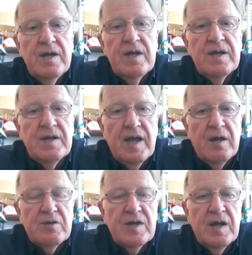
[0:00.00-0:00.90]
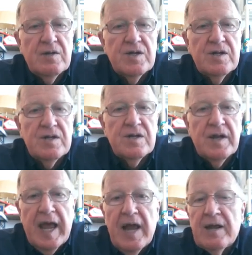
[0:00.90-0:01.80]
in downtown
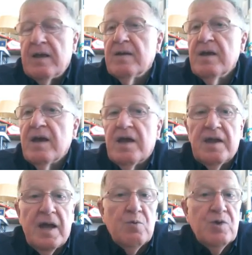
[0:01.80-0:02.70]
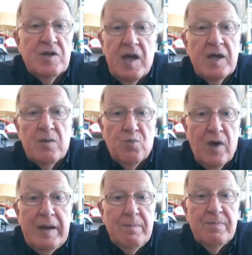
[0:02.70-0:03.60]
Cincinnati, and that would take him
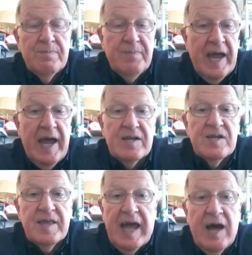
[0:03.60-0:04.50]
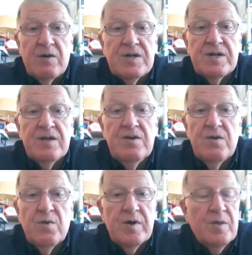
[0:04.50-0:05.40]
right past the house
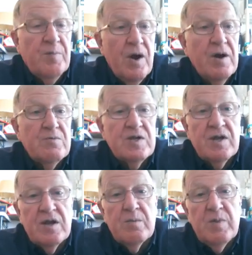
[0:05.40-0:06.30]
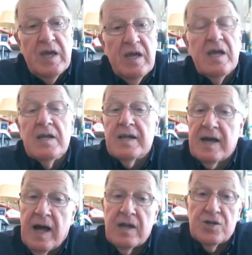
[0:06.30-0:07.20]
where the party was going to be in
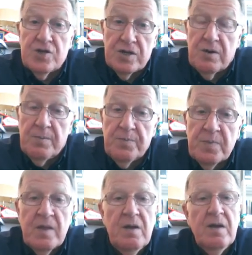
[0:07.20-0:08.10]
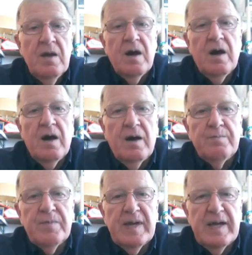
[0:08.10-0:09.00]
College Hill.
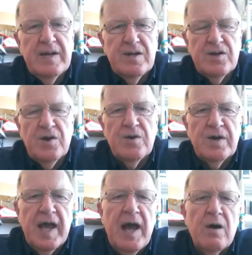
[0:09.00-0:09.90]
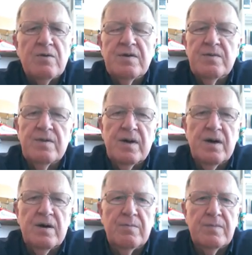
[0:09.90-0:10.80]
And it turned out,
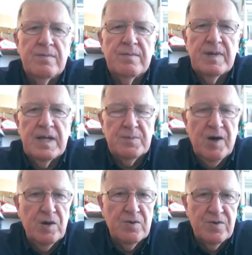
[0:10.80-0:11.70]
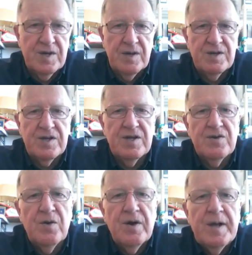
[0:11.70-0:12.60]
as my uncle tells the
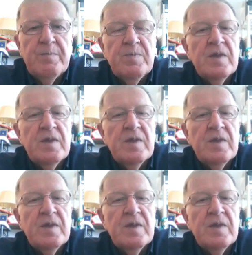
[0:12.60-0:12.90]
story,